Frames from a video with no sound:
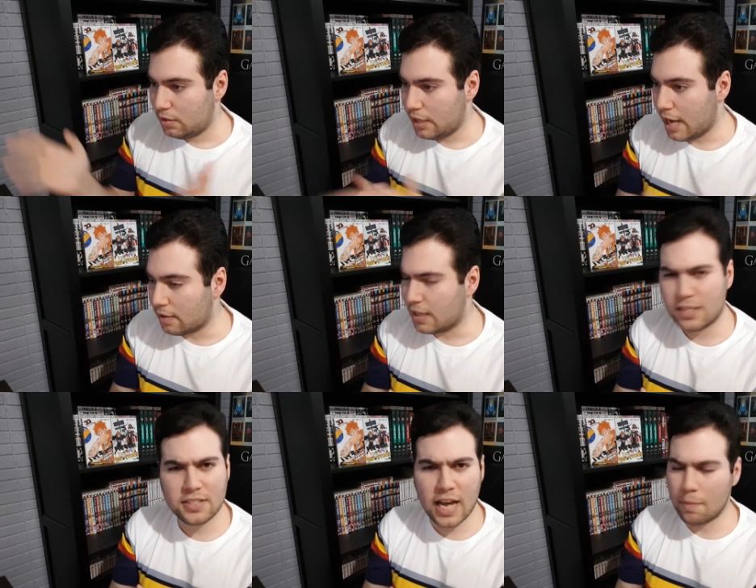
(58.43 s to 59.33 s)
yeah,
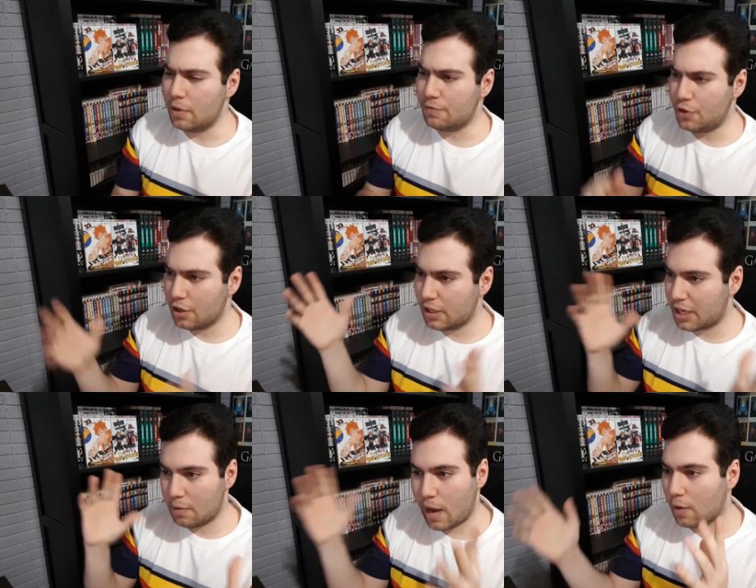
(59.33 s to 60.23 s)
that's that. But if you hear
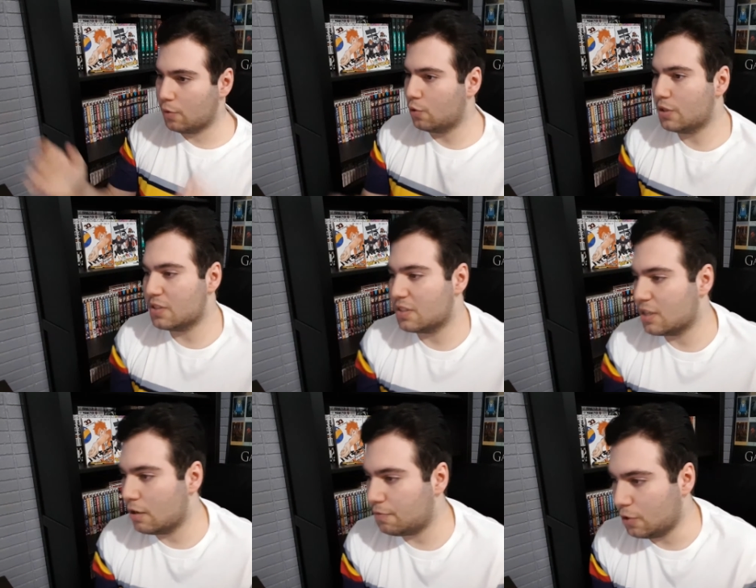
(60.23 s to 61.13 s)
like any background noise and
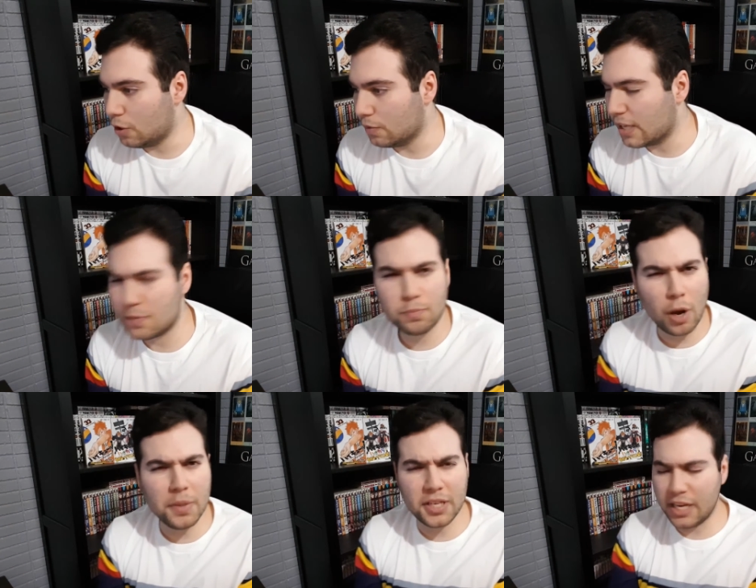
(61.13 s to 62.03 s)
stuff, you know that's
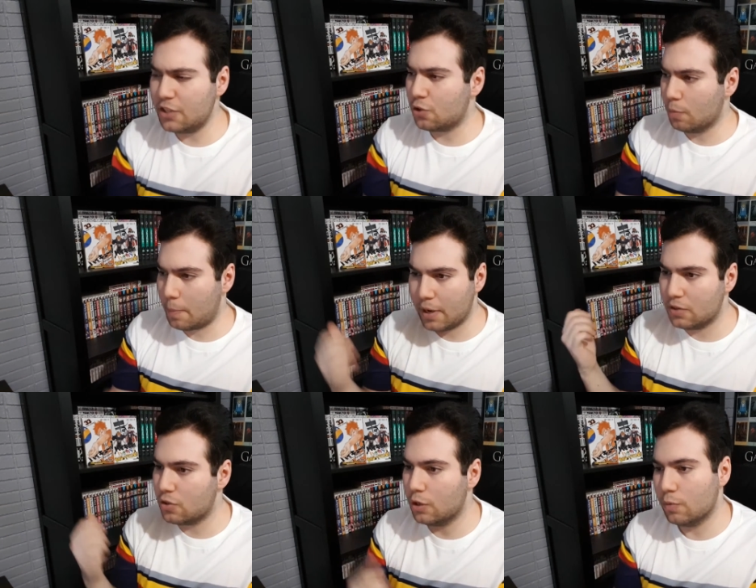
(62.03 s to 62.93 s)
probably the case. Or my
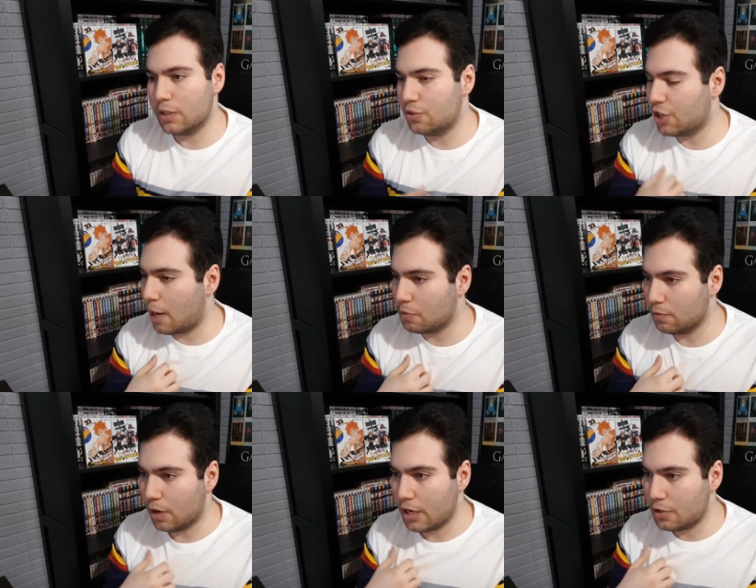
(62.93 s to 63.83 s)
parents already read the chapter
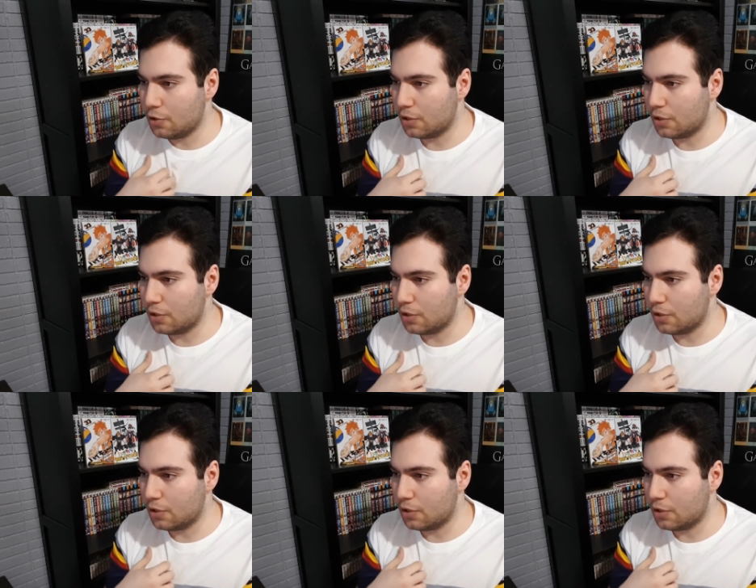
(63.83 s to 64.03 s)
for Haikyuu